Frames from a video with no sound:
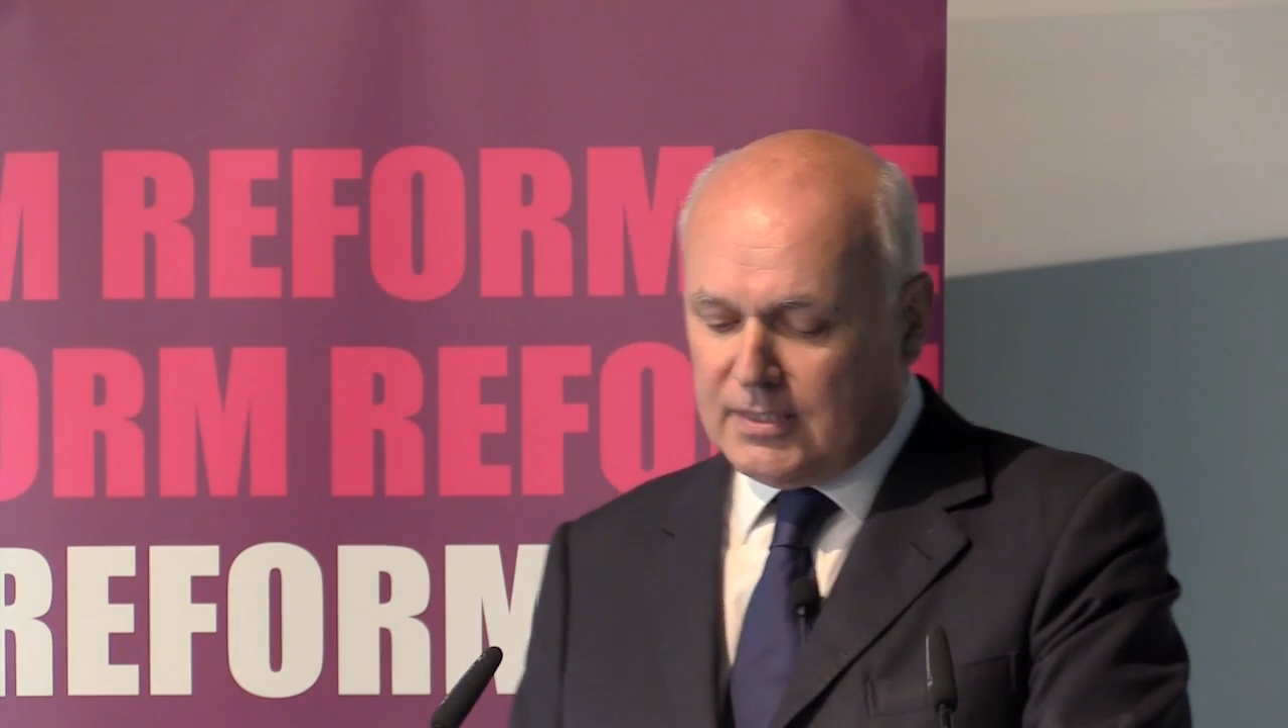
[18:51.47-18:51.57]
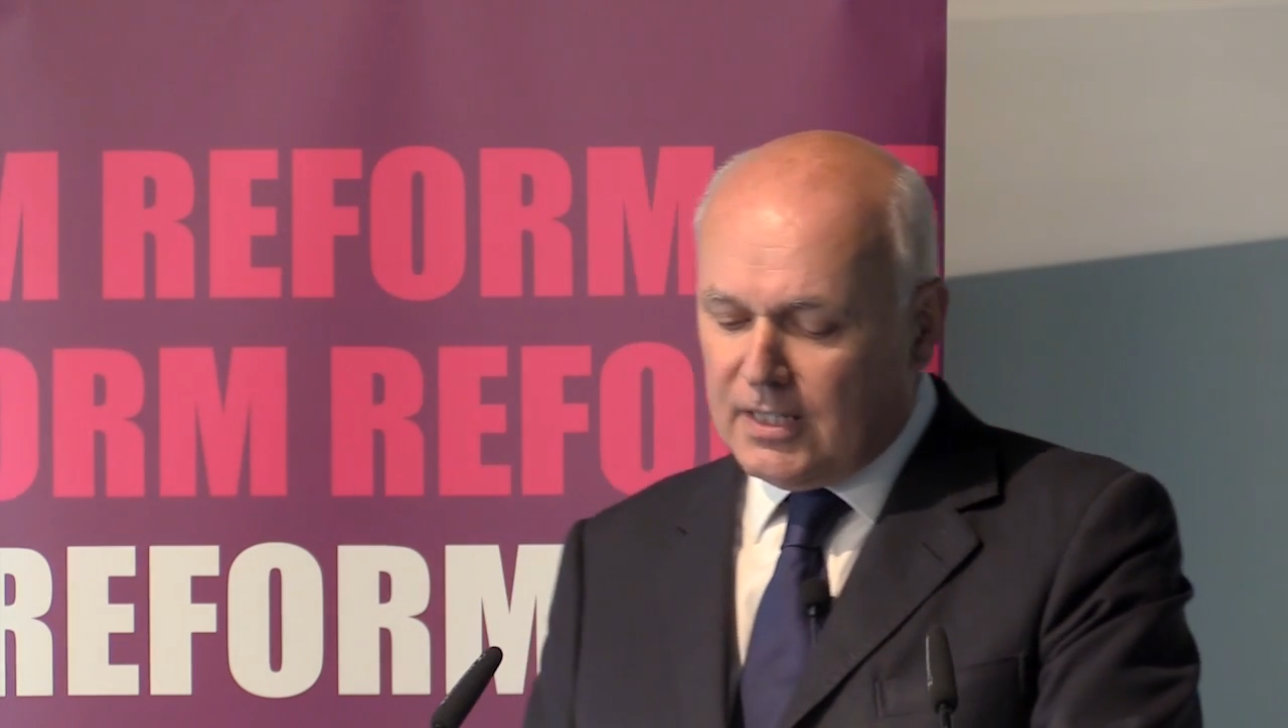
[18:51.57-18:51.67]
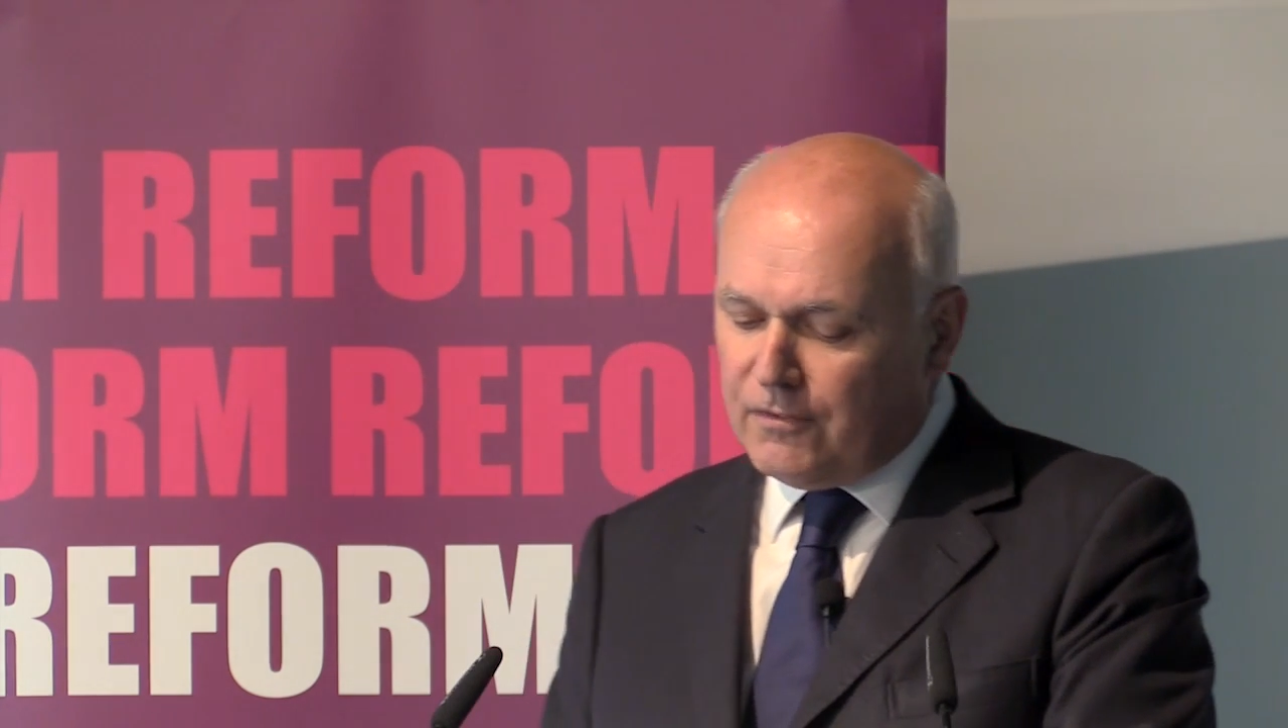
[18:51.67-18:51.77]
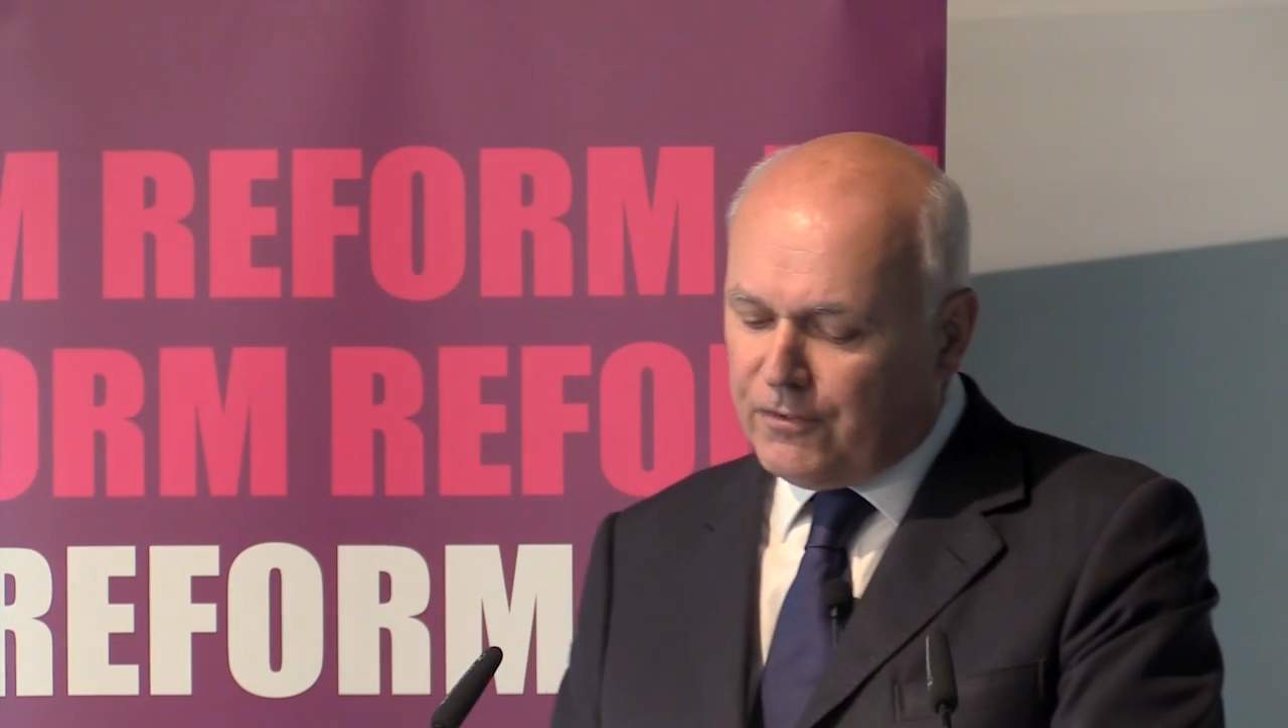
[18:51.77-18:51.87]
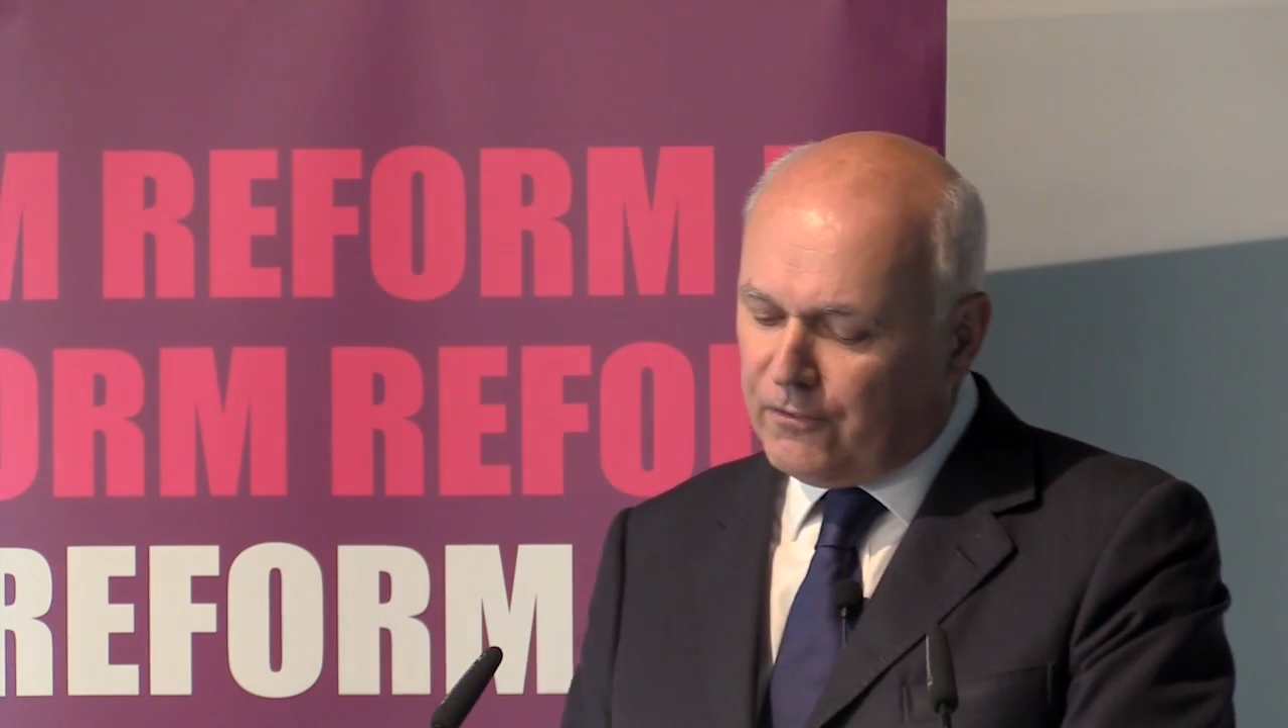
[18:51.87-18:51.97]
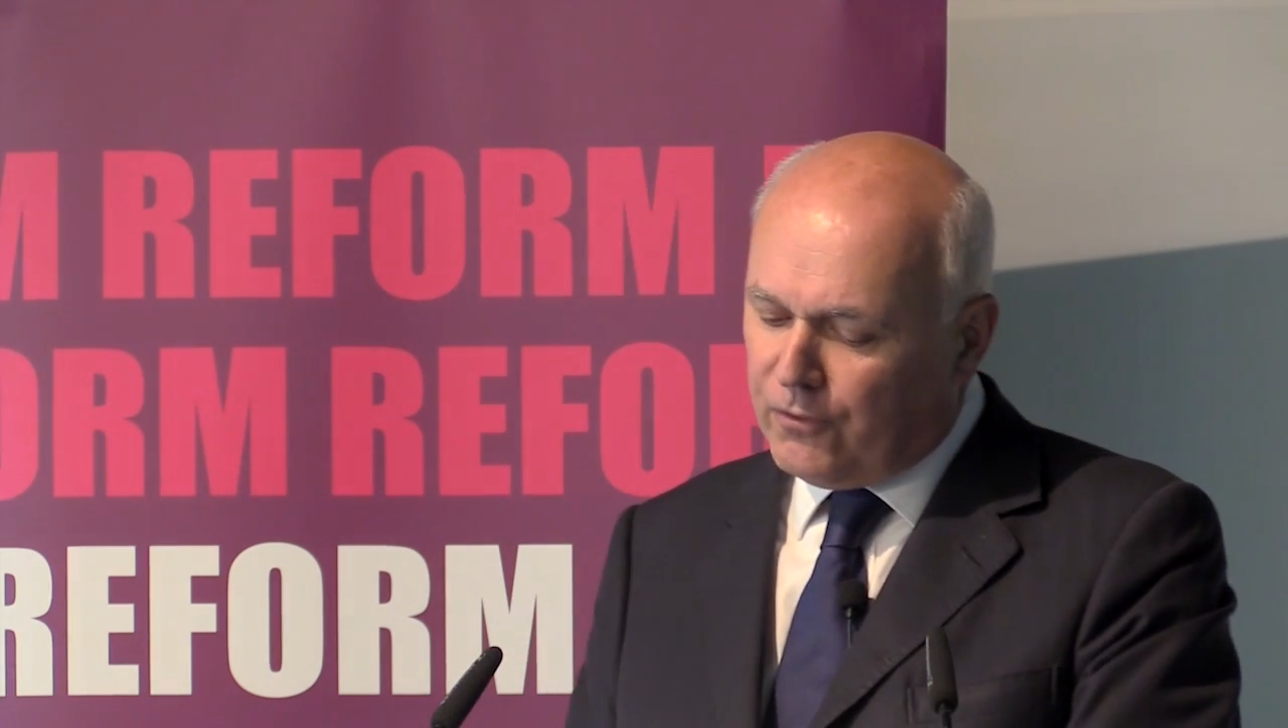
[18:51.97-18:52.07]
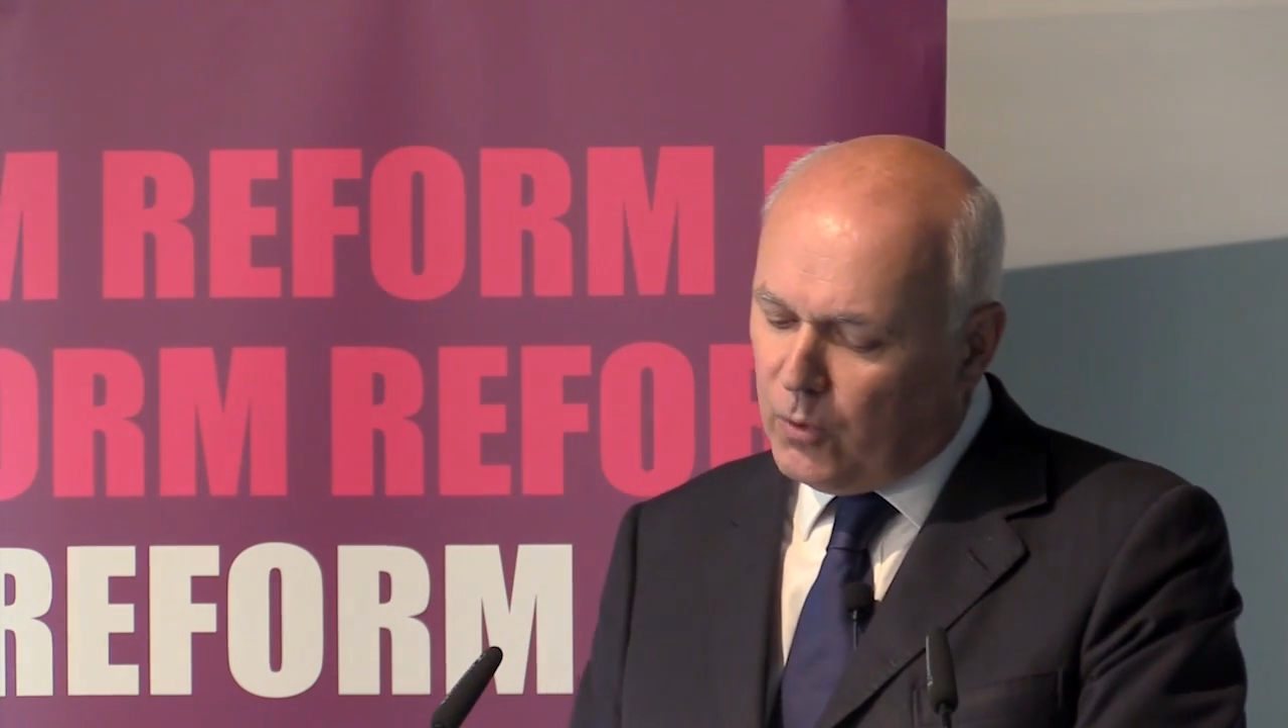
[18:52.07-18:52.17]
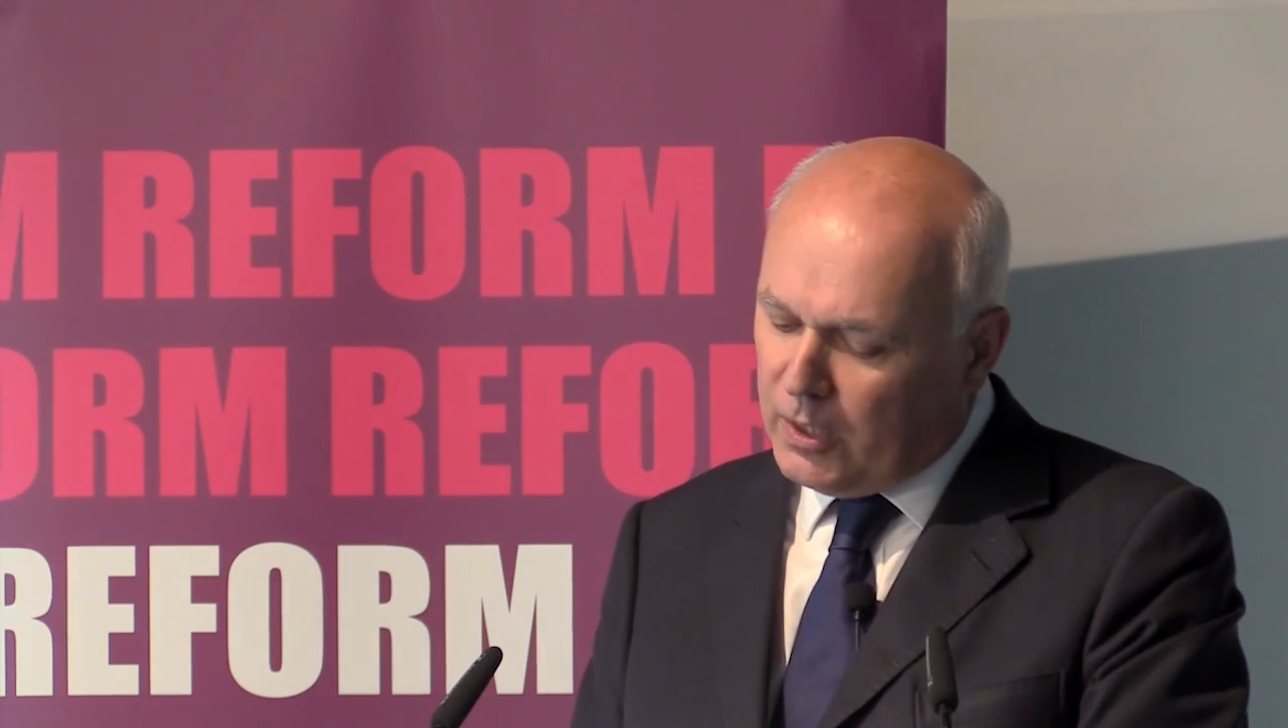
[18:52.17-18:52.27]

see the Fit for